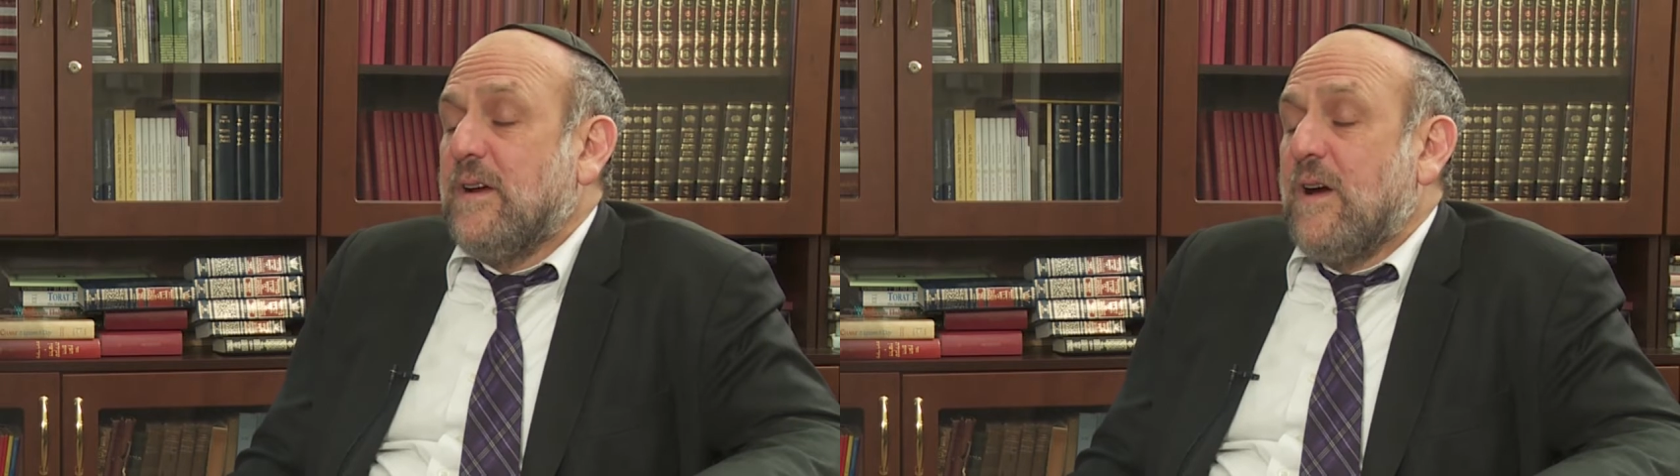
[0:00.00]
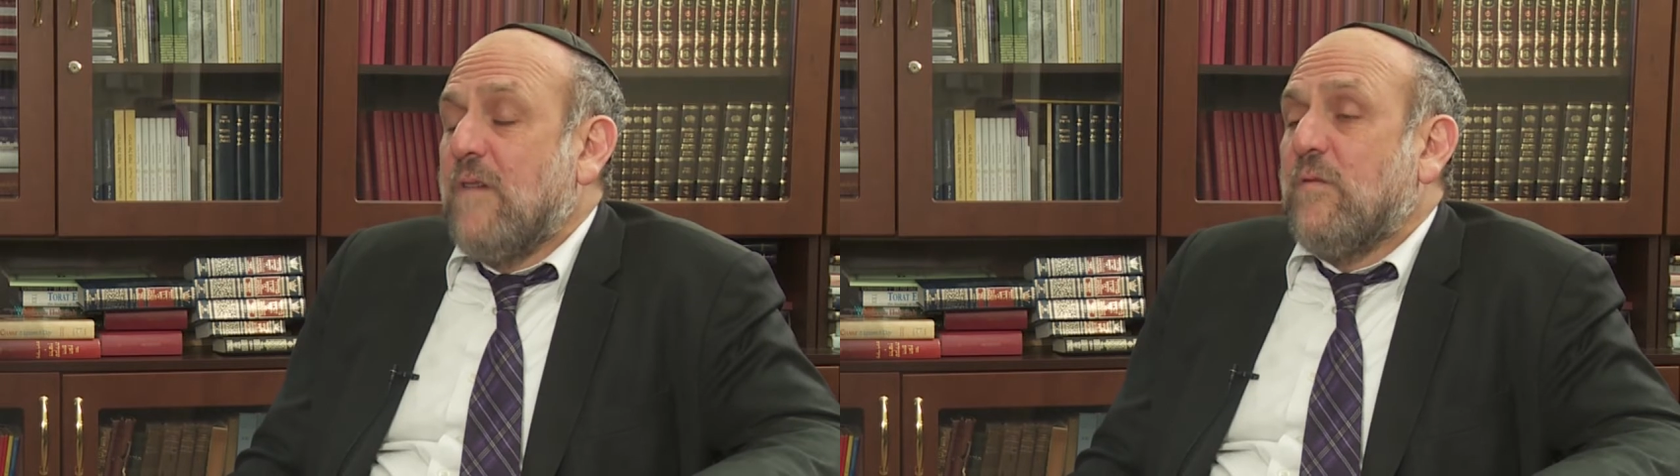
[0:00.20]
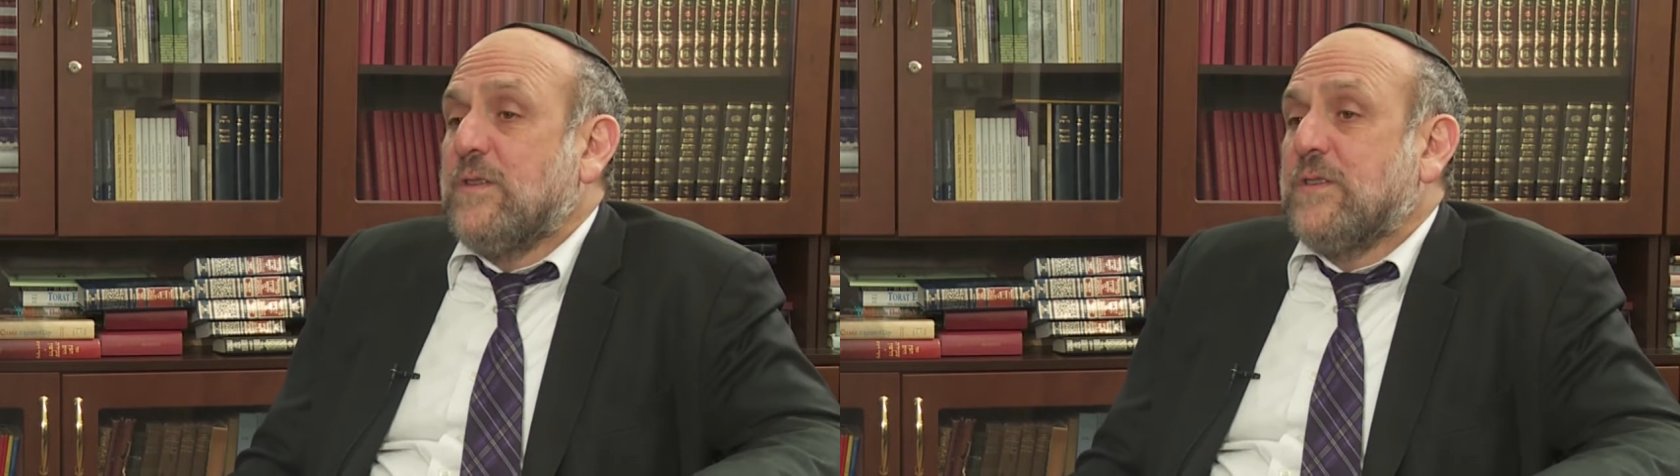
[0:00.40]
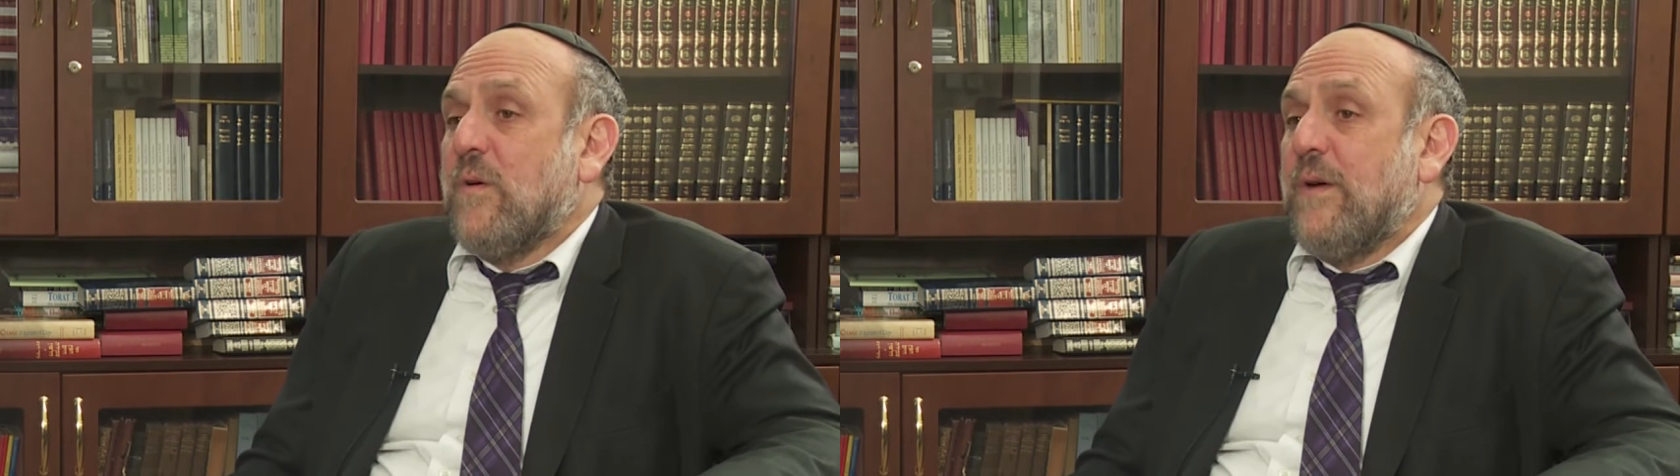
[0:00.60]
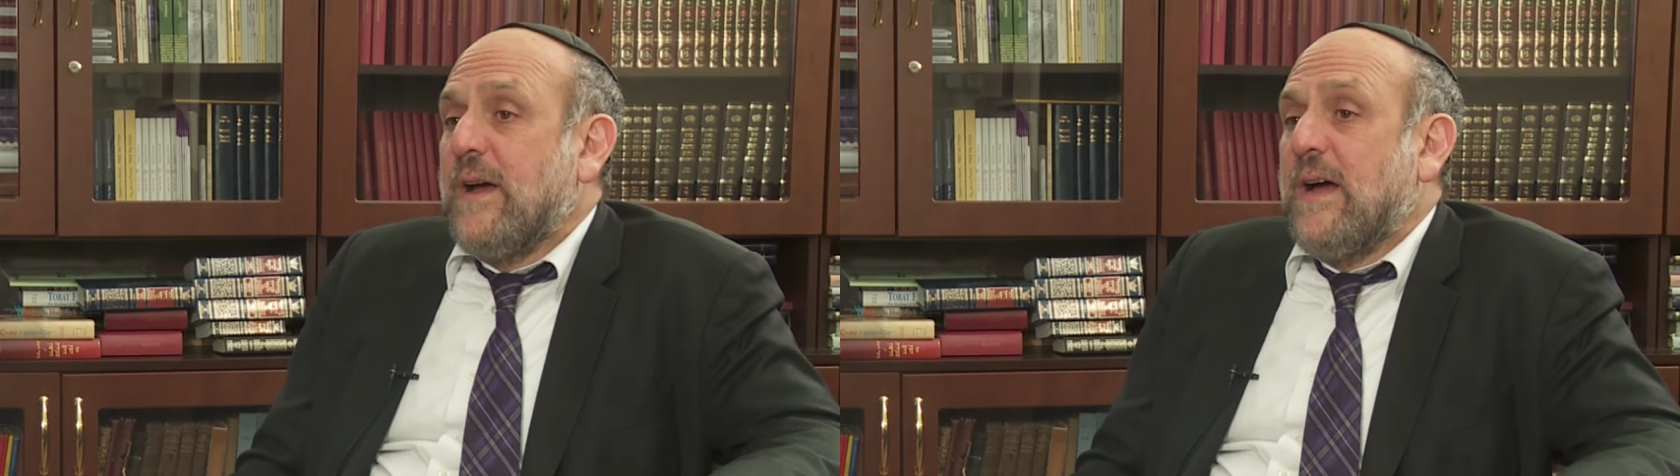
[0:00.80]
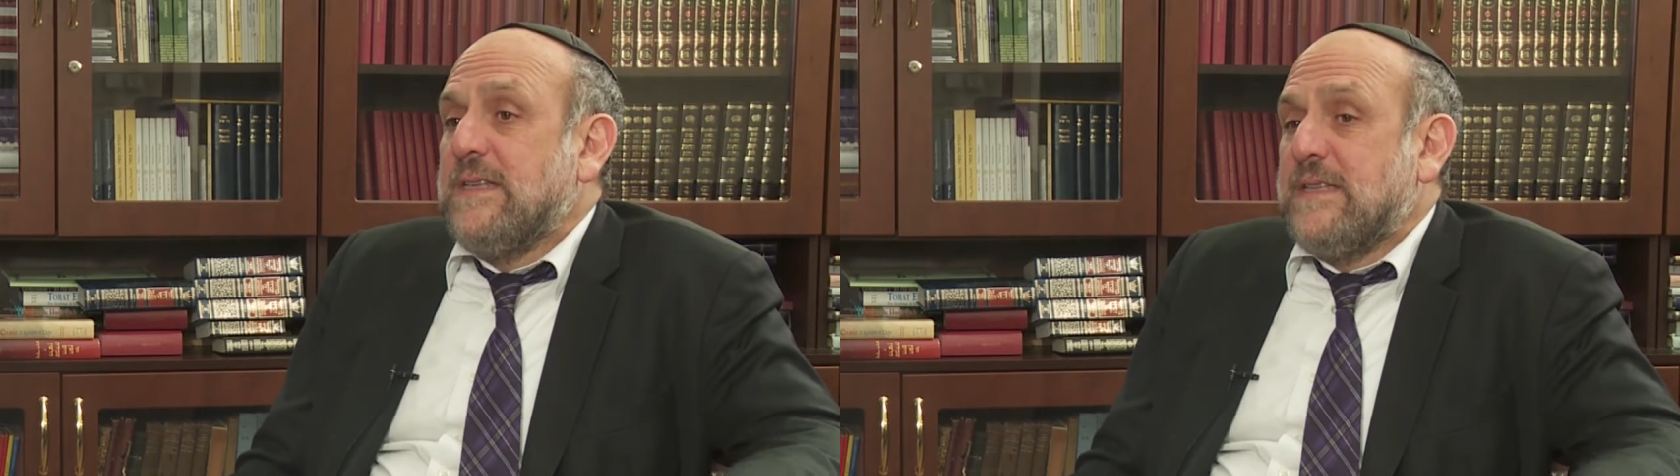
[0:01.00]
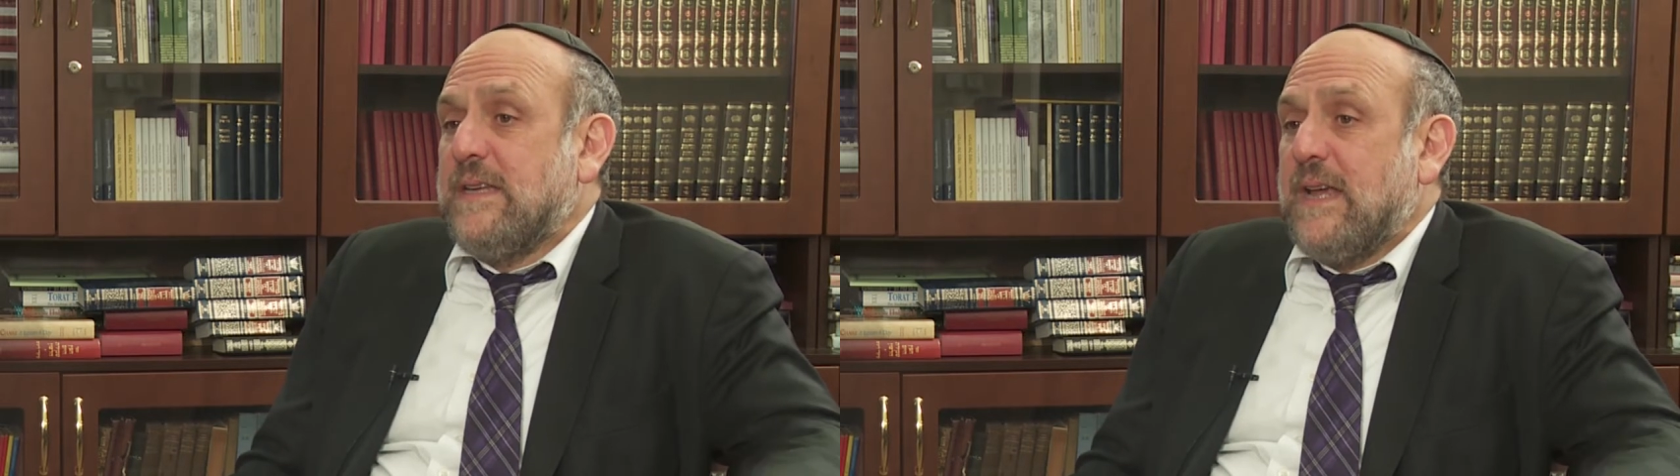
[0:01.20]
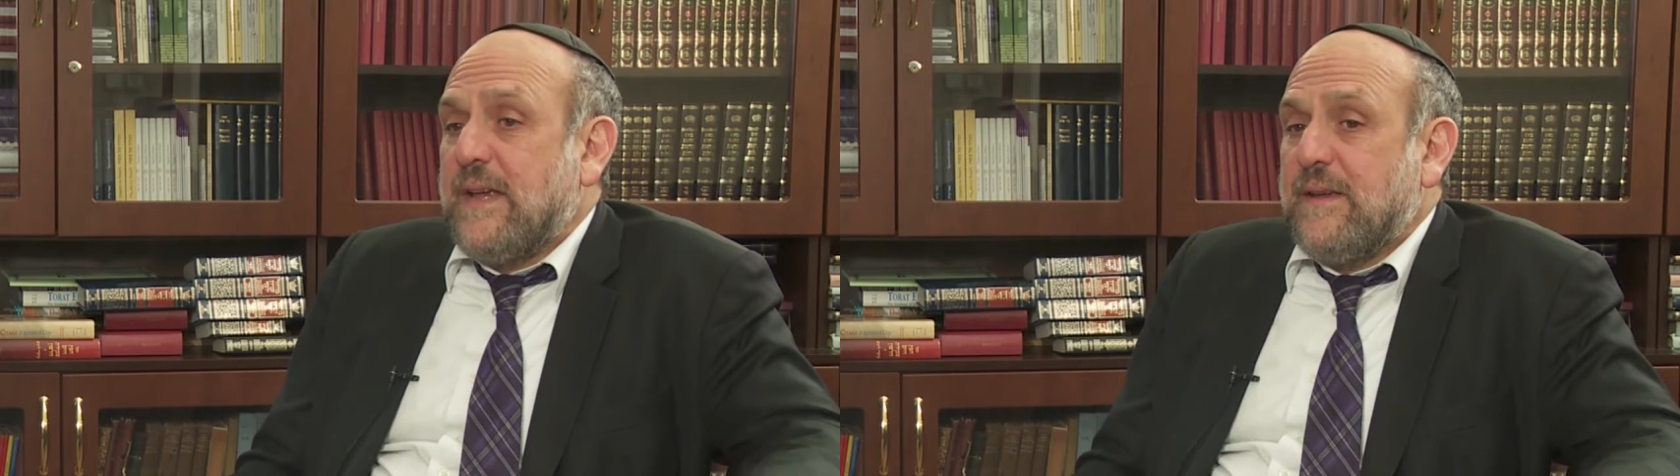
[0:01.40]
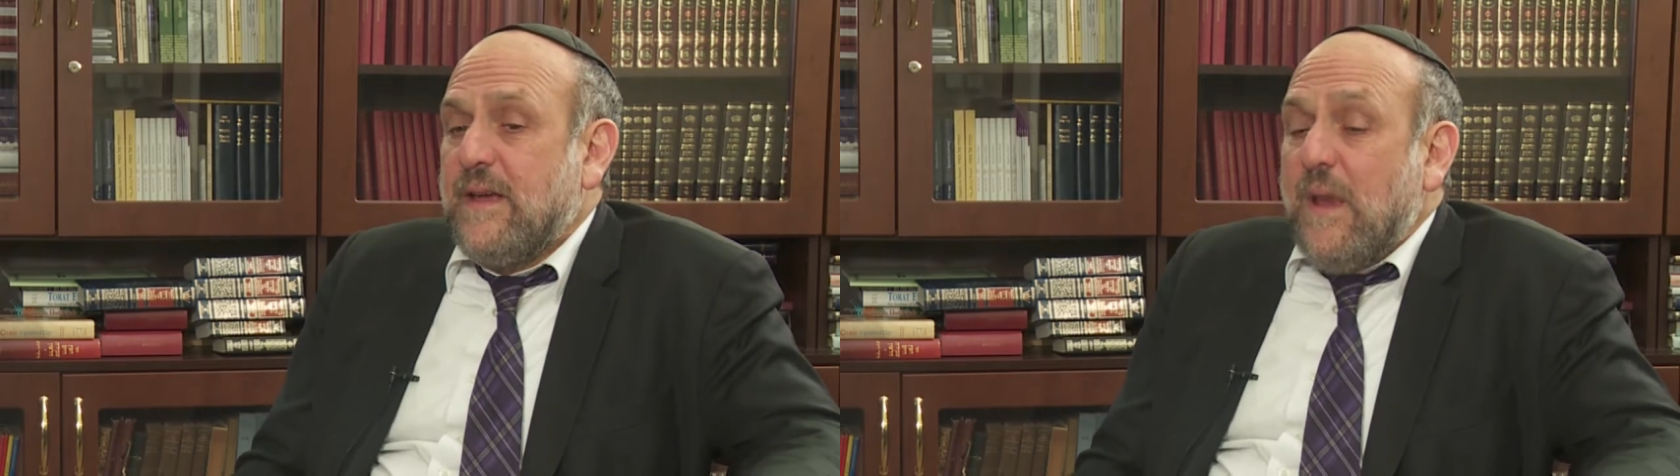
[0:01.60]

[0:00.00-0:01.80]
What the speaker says: of what's going on today.